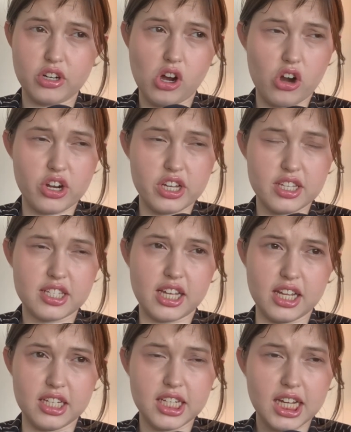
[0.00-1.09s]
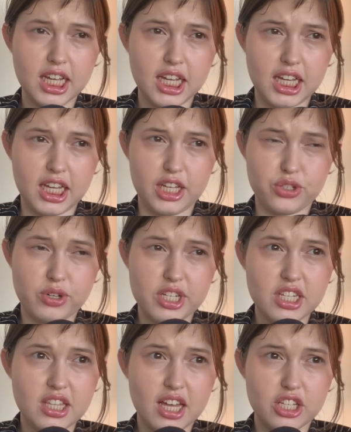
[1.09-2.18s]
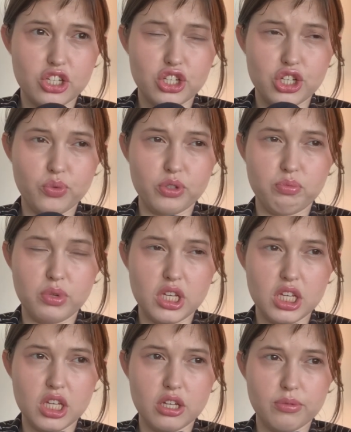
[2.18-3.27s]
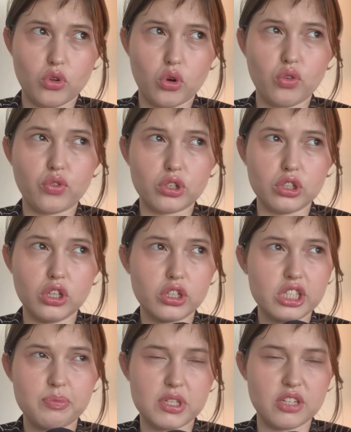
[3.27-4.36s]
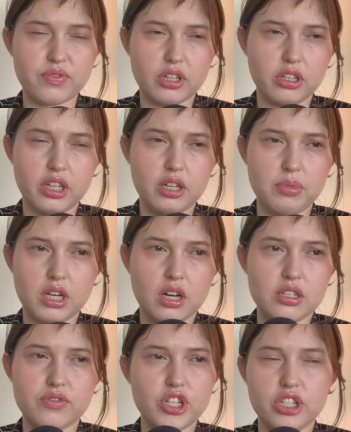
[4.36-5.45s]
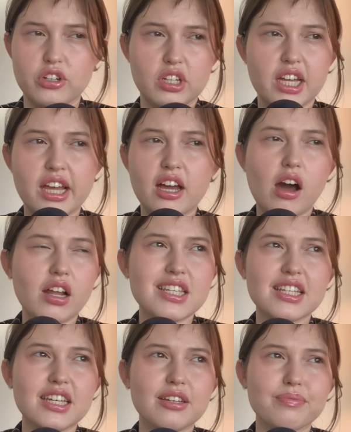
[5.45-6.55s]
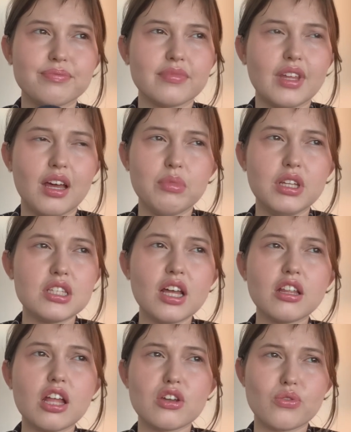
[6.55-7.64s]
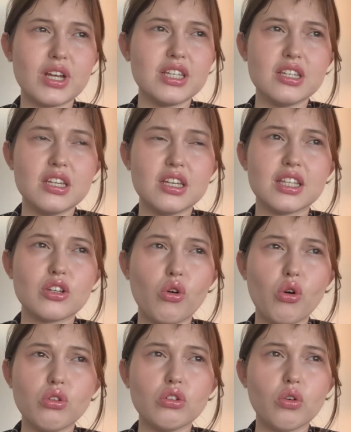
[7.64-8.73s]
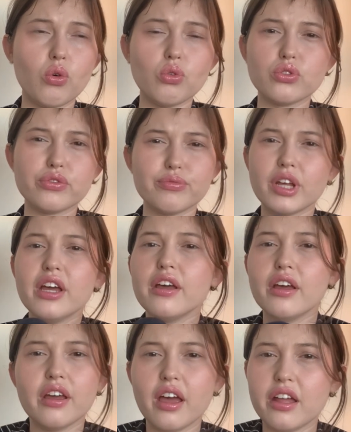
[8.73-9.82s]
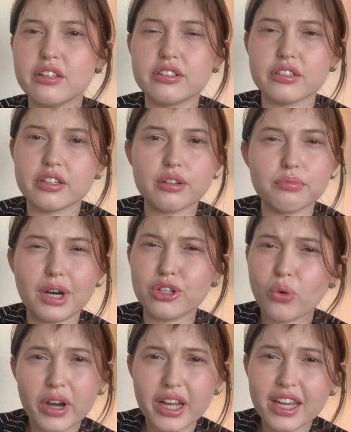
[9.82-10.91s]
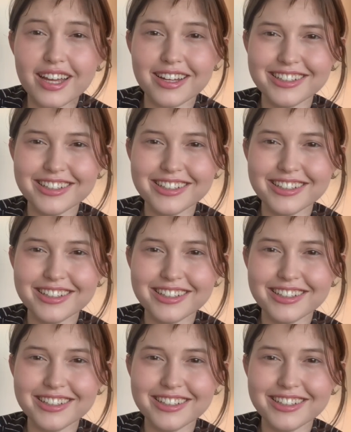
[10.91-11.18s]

artists, and it's crazy that she would be overlooked specifically because of gender. Like, honestly, I mean, it's not that crazy. It's all old and annoying.